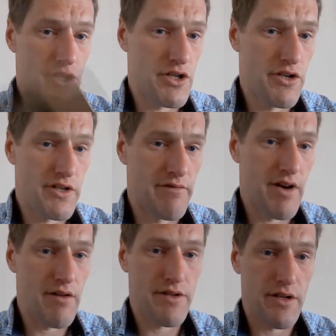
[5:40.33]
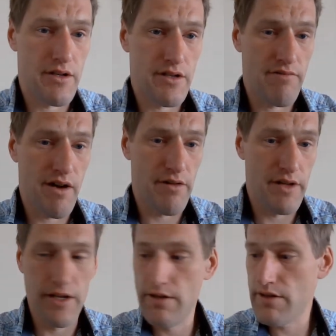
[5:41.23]
just used a router to route
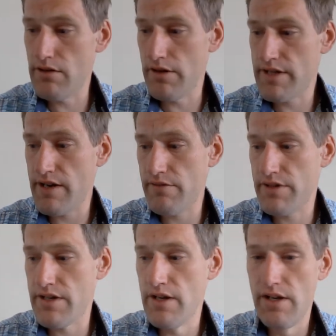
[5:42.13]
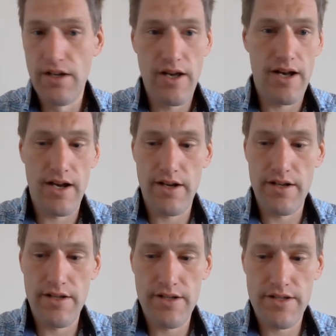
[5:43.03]
the slot out,
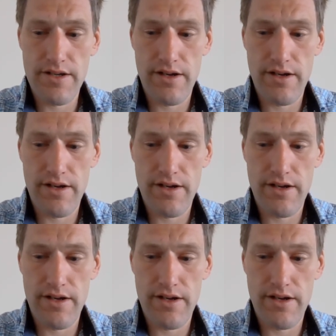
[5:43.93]
and